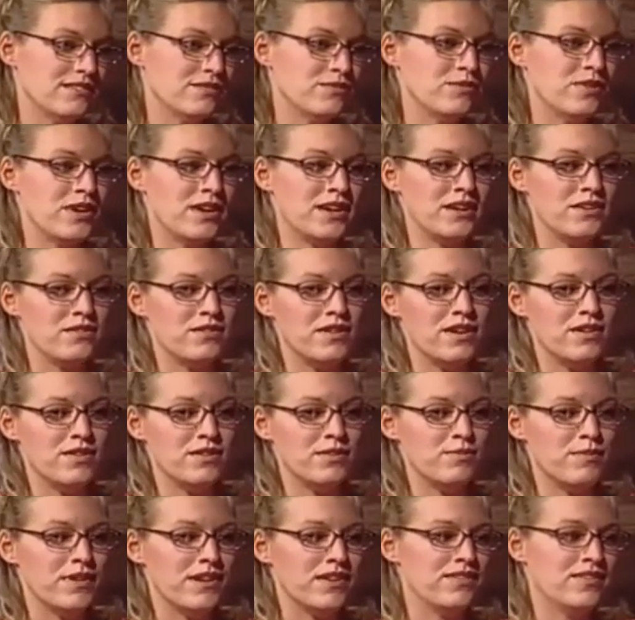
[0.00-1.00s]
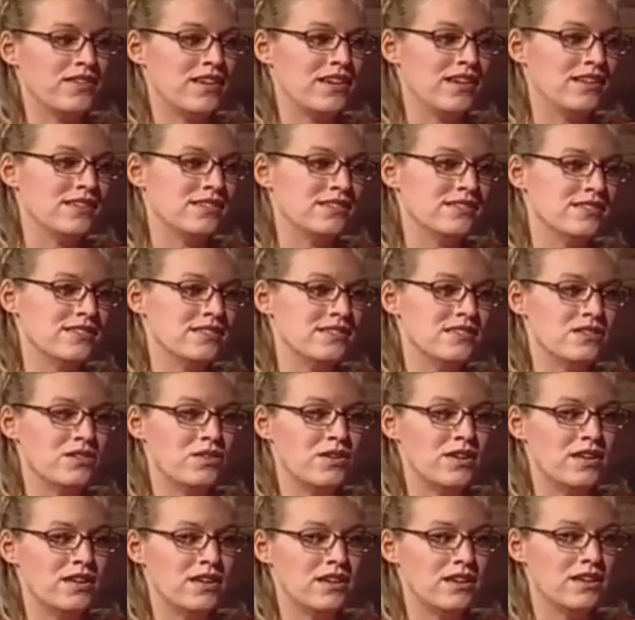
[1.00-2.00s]
and running around with my friends
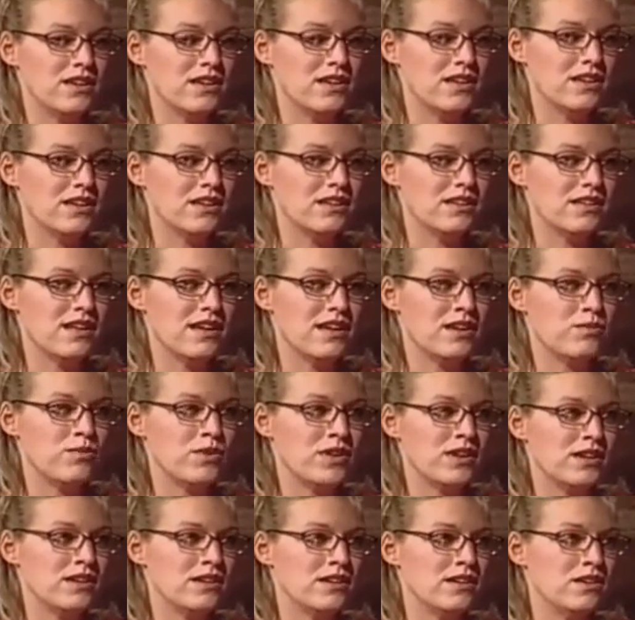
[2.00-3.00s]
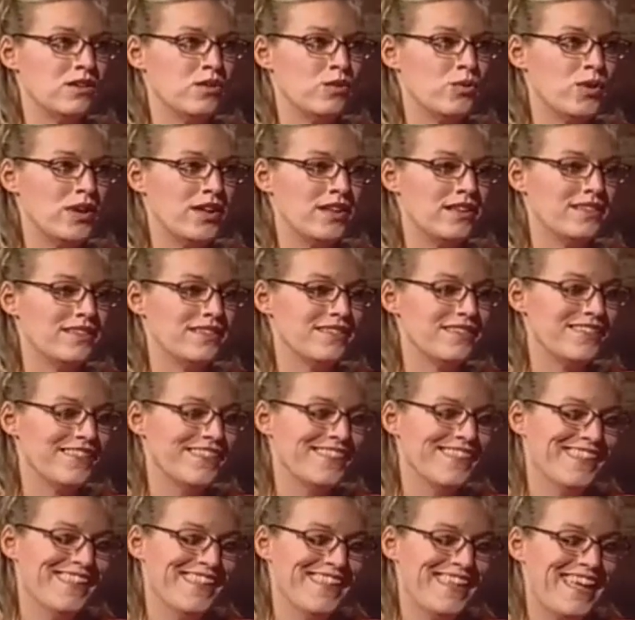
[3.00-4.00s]
and I wanted to quit.
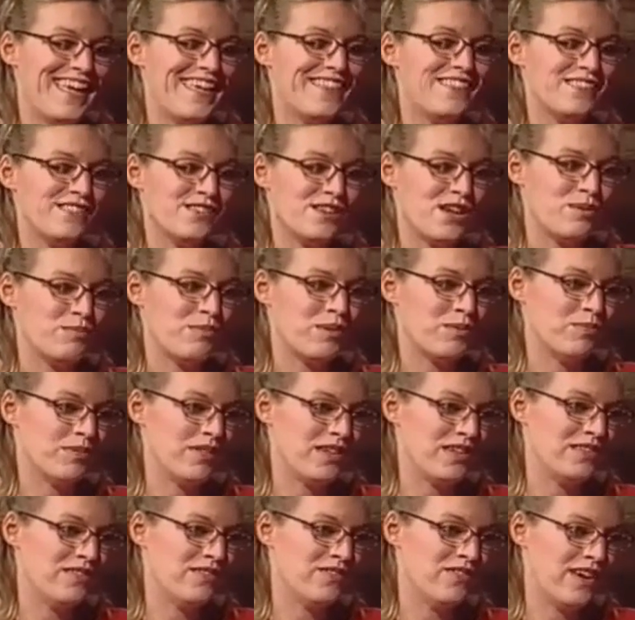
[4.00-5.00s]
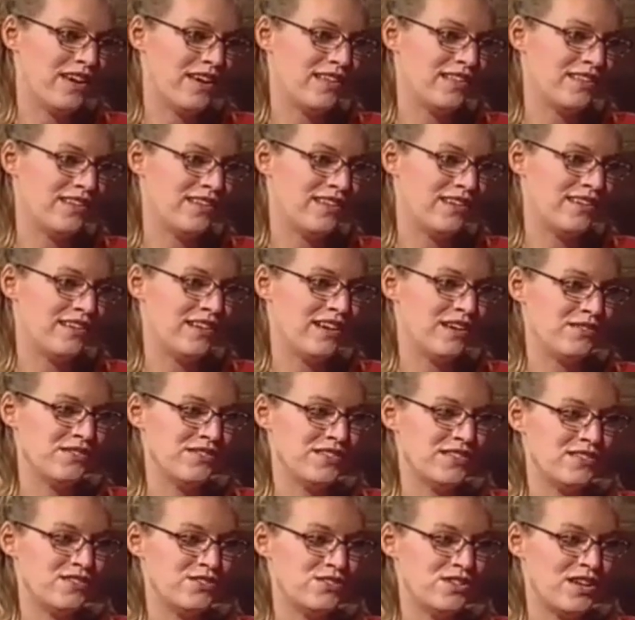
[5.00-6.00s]
At the time I played the violin, I was
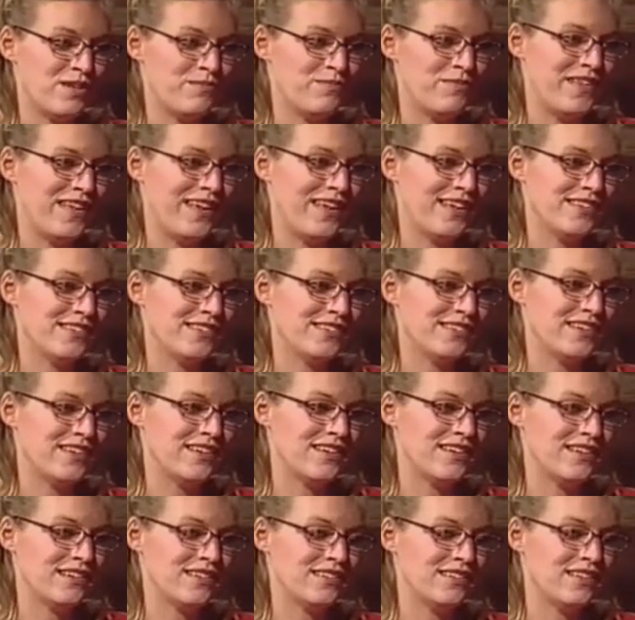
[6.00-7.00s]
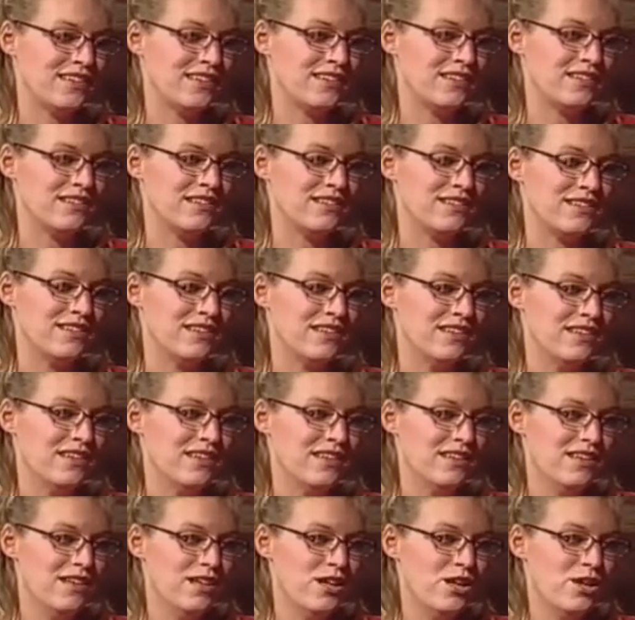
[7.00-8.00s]
in gymnastics and
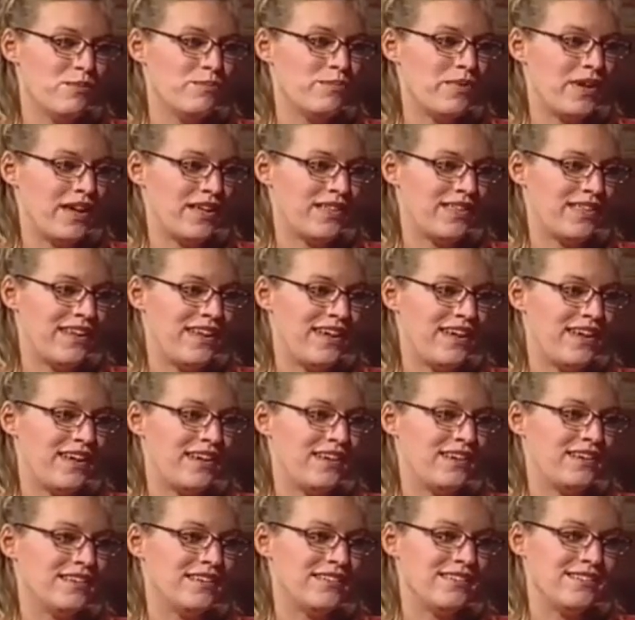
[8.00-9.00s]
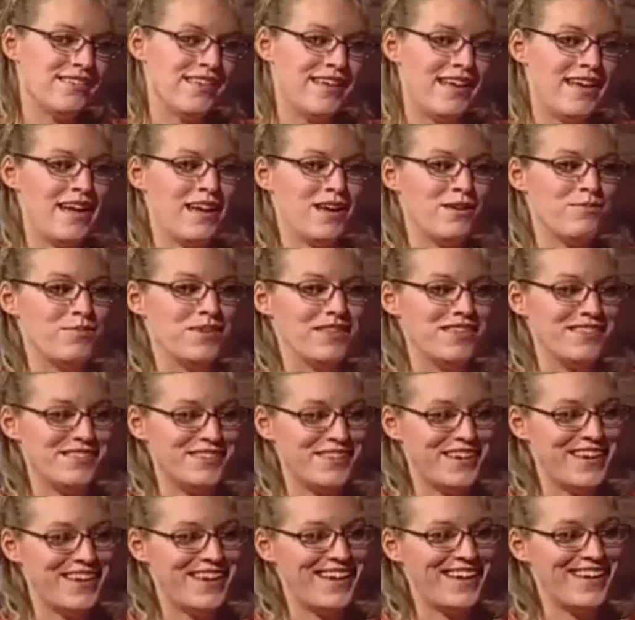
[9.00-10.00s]
ballet and tap and
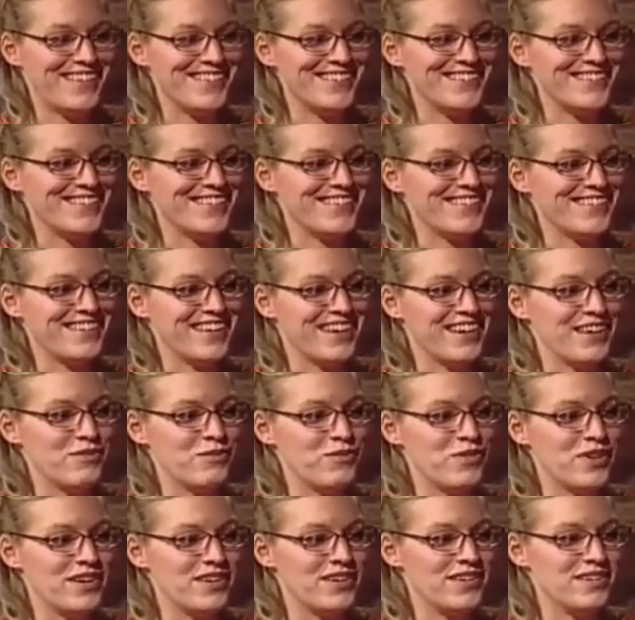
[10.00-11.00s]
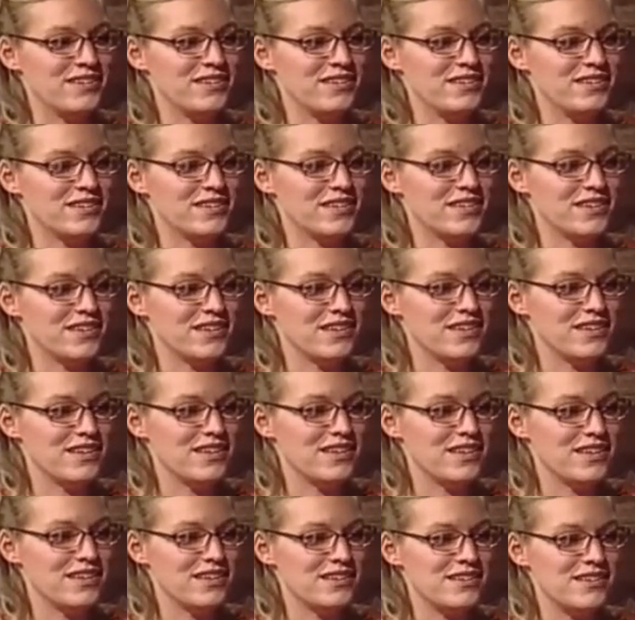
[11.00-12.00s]
jazz, and I wanted
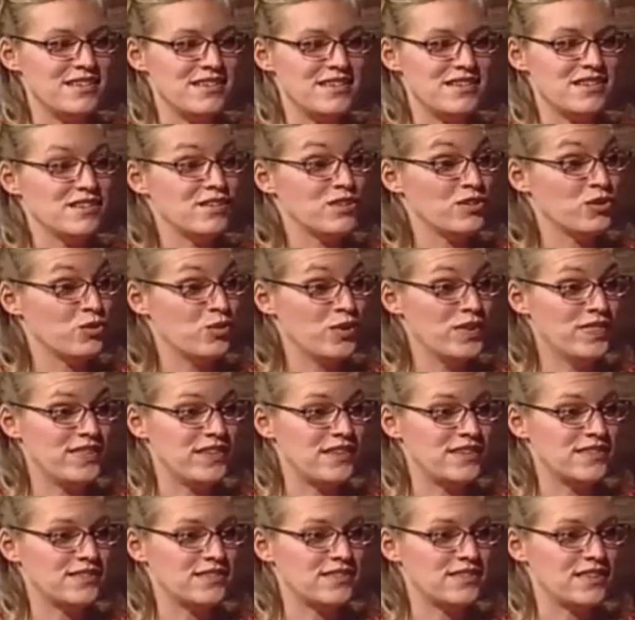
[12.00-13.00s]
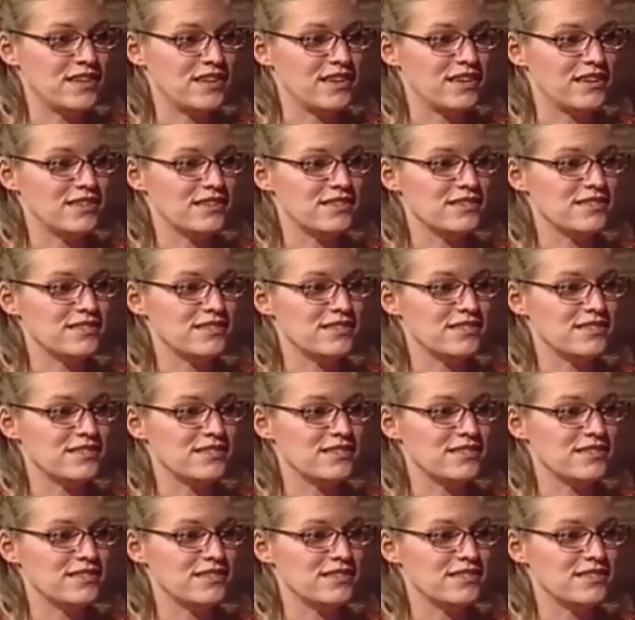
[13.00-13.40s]
to quit these things.